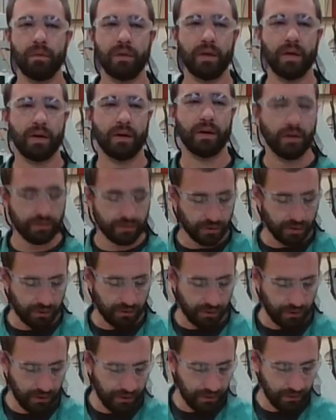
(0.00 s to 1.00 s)

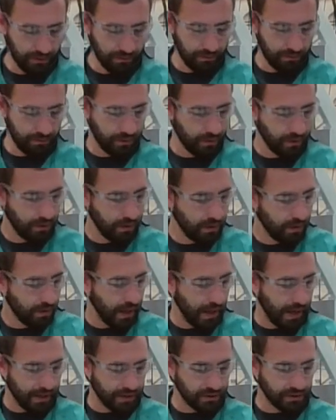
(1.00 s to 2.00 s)
also,
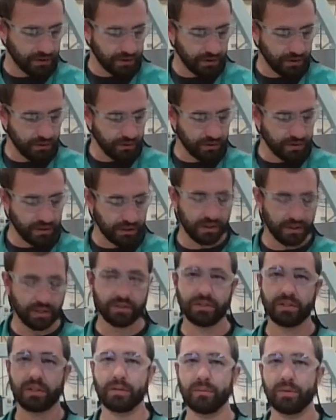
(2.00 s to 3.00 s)
as you're using these,
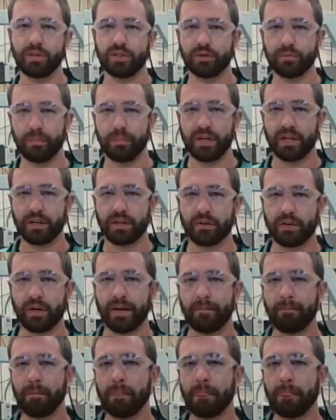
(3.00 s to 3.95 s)
they're going to be spinning, right?